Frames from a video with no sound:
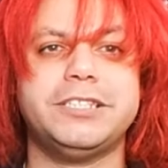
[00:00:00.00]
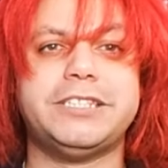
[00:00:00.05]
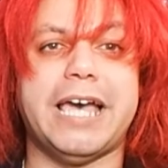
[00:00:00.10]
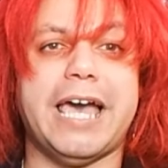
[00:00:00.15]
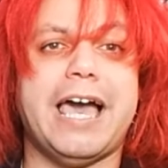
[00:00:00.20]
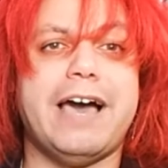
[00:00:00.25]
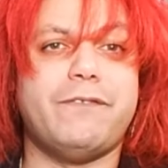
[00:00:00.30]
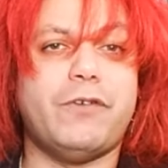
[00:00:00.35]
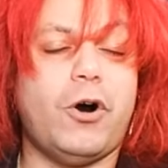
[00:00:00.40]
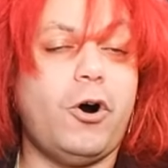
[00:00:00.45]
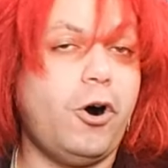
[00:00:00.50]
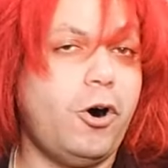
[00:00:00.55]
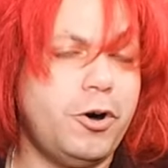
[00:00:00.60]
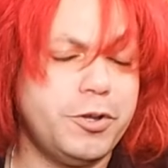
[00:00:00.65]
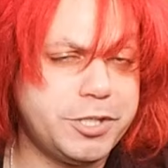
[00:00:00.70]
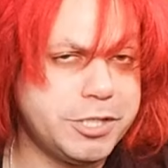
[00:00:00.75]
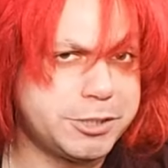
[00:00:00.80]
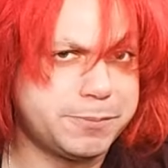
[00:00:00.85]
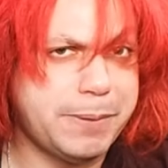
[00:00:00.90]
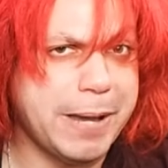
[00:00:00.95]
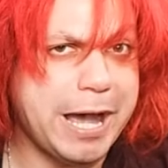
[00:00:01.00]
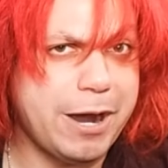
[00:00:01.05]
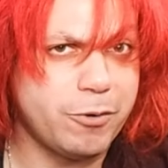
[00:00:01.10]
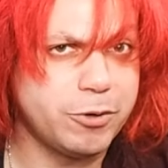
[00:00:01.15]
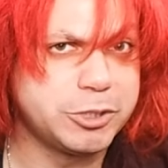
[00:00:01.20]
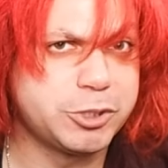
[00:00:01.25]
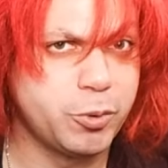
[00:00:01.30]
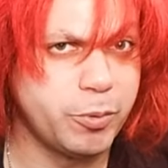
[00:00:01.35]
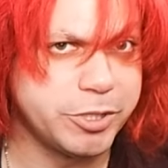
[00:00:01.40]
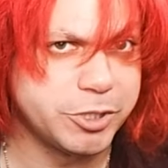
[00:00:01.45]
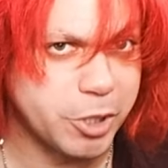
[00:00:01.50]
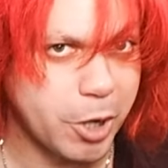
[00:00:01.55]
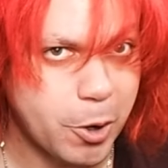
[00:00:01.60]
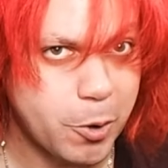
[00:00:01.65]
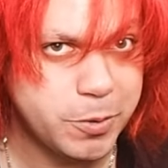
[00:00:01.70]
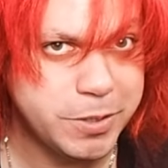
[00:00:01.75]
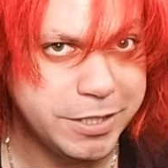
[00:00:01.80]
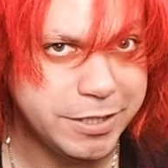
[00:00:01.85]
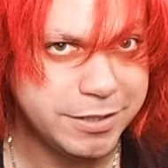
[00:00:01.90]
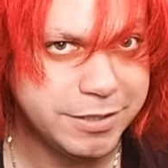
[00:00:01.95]
to have all this power to his
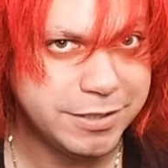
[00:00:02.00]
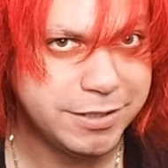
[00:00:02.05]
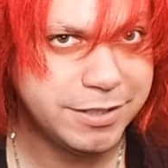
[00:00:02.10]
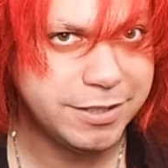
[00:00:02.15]
own?